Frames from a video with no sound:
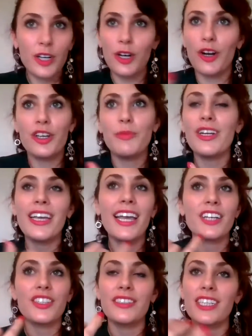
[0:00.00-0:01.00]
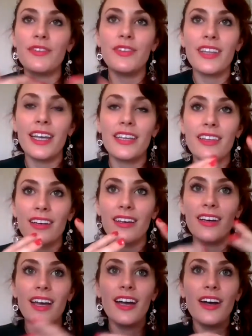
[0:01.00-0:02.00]
our communications, even like
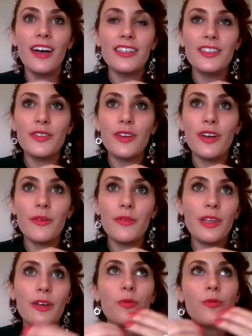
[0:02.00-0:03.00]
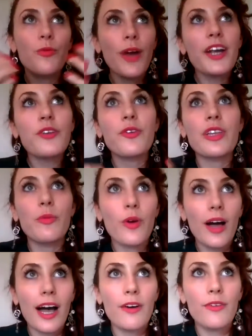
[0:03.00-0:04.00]
the, like regularly we'll
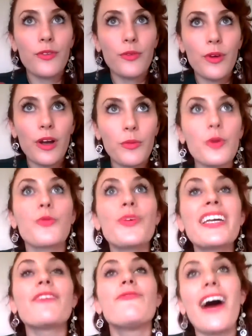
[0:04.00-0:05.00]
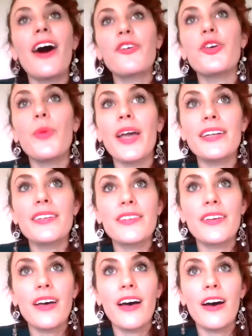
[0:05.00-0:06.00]
have, we'll reevaluate
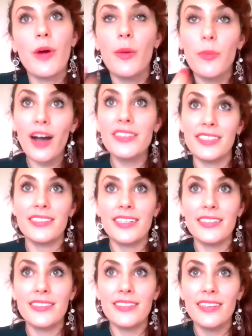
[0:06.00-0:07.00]
um, our processes